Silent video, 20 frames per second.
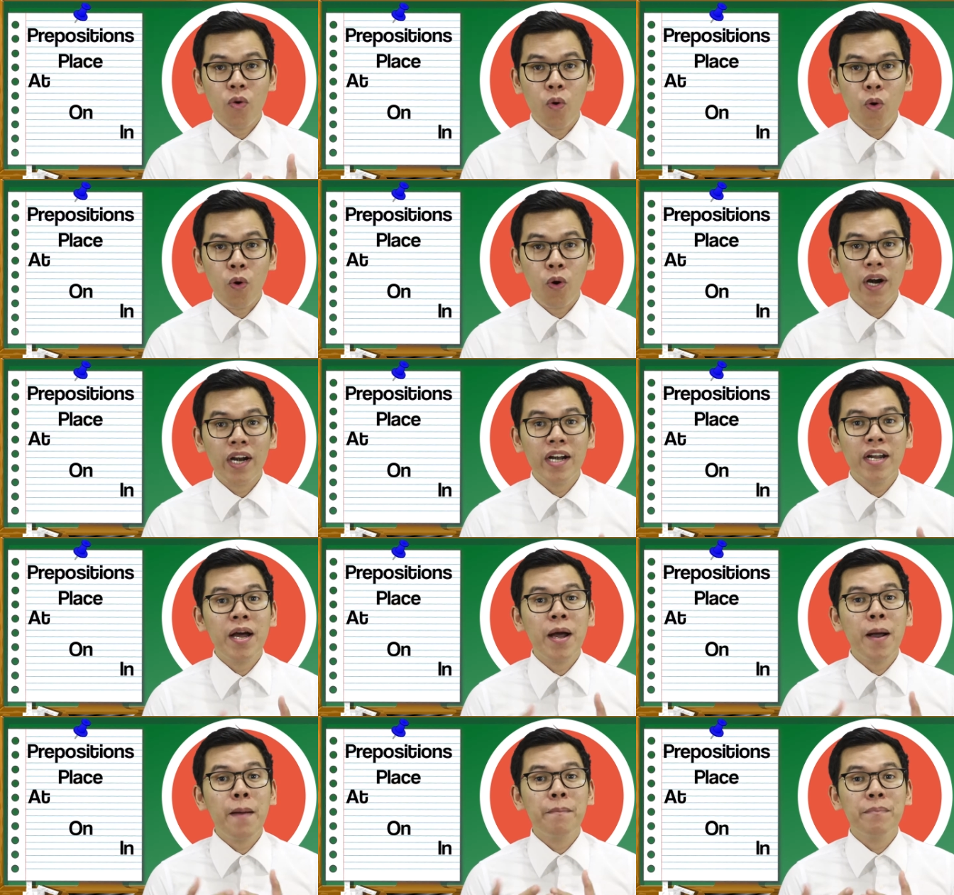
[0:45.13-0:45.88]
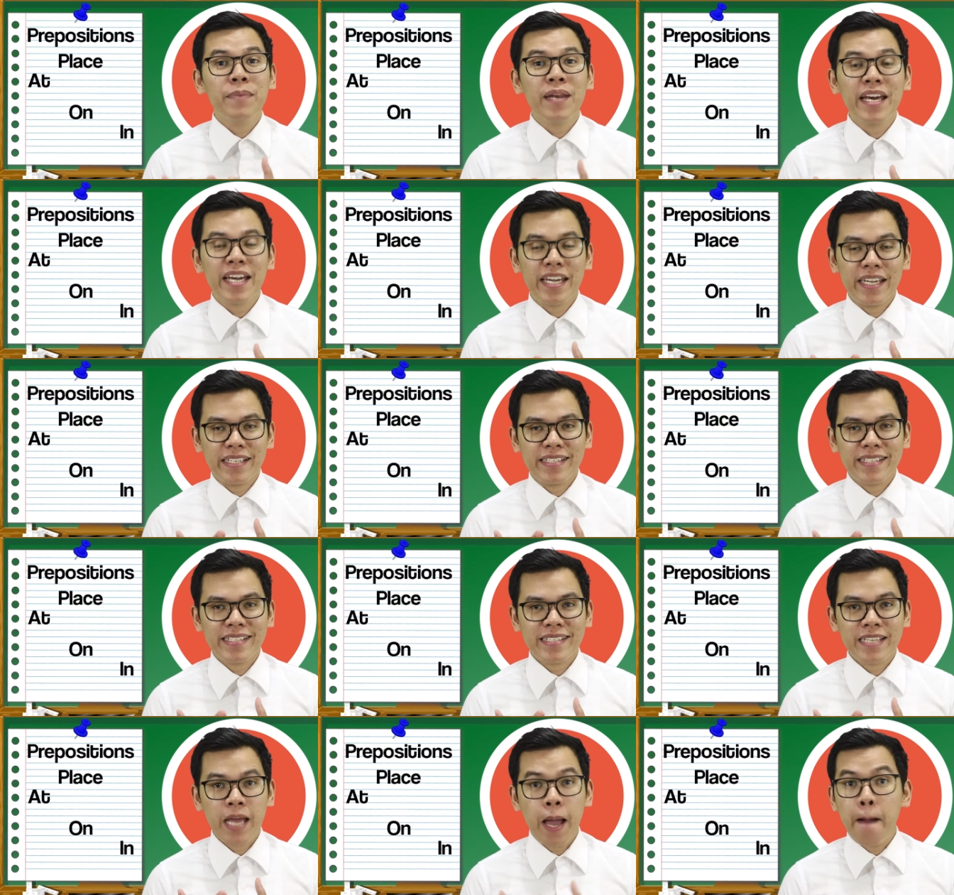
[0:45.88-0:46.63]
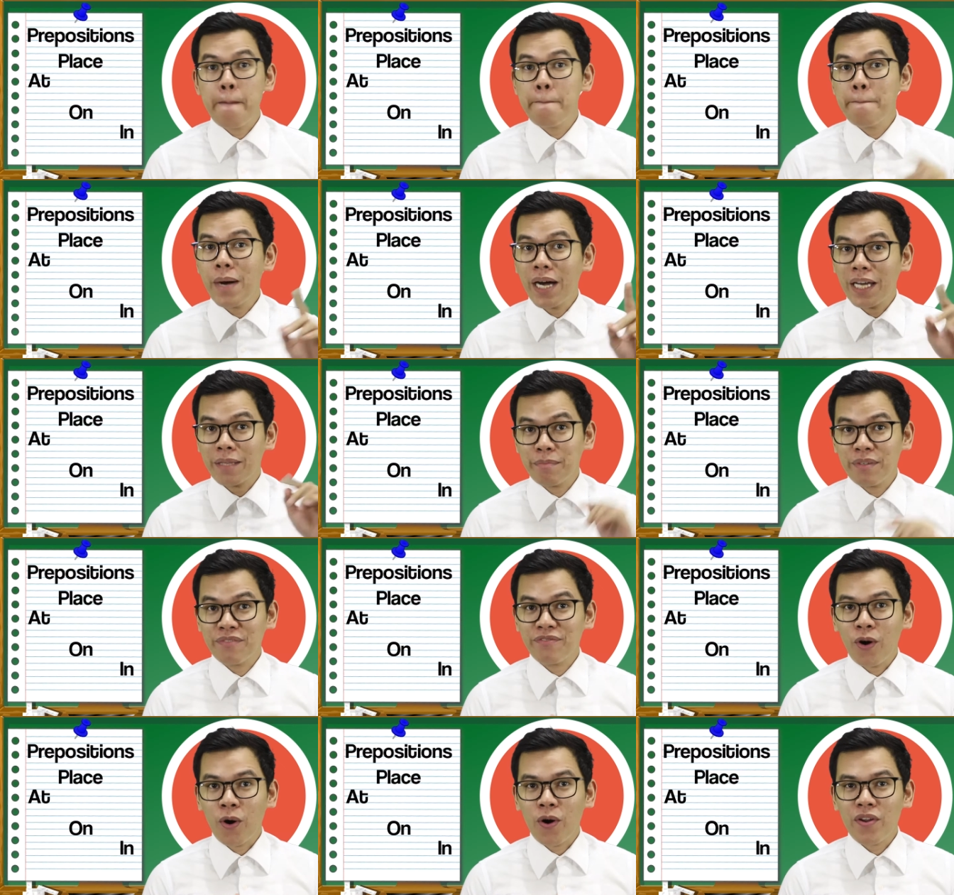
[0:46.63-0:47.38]
or place. But
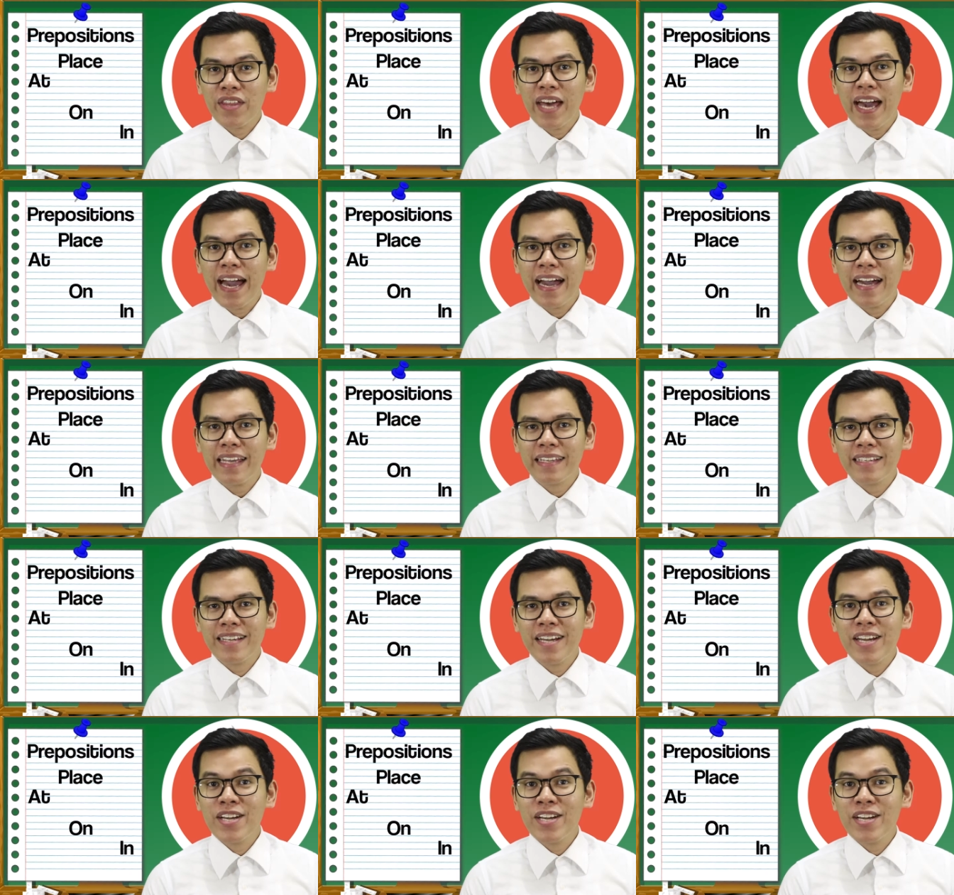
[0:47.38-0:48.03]
before that,